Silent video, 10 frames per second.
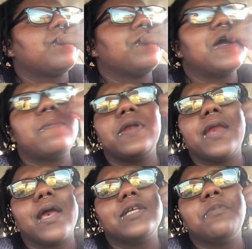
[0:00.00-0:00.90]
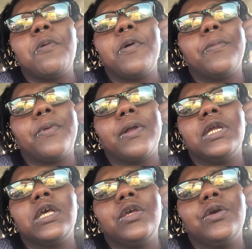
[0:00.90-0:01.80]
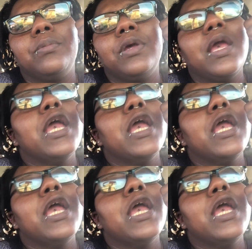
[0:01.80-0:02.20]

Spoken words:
Probably not, because my mom probably killed me.